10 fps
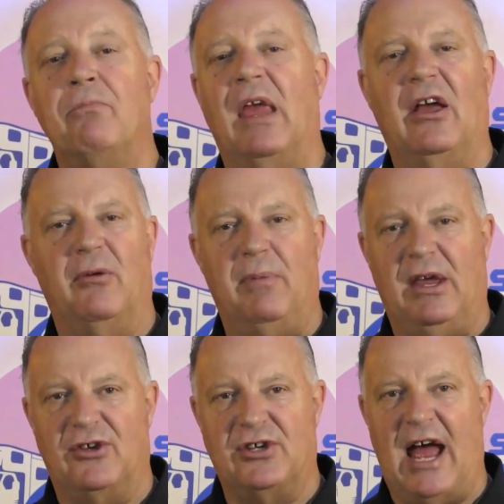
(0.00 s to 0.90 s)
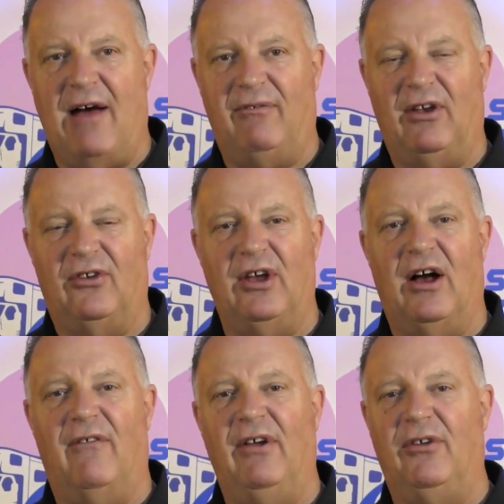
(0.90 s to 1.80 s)
It could be a shaft
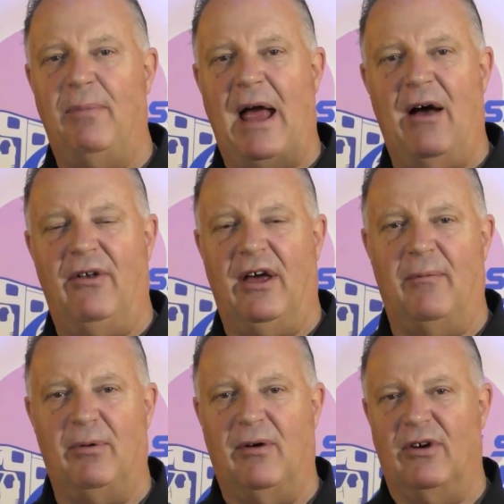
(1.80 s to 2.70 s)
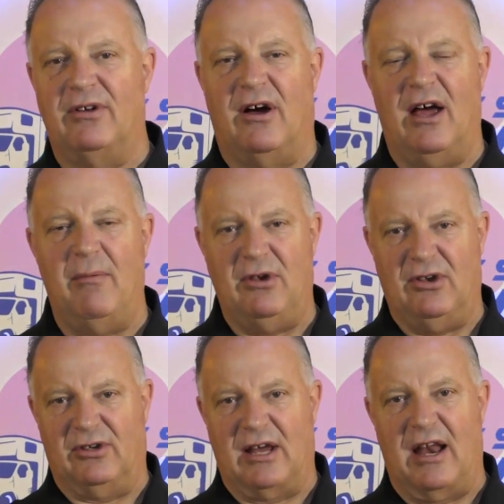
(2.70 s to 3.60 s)
itself has bound up over time and
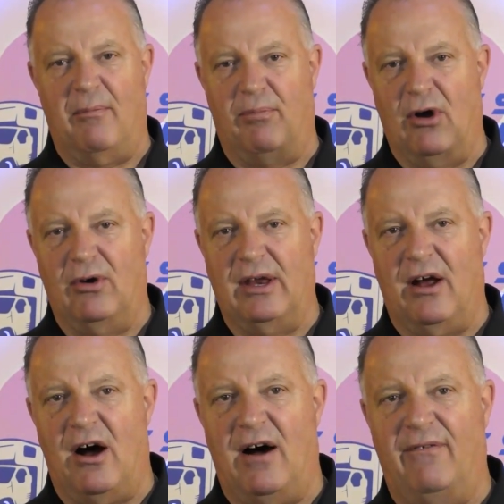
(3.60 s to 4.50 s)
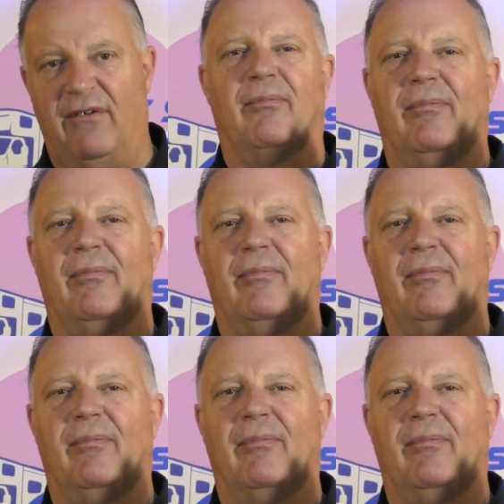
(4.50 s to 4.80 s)
just kind of broken off.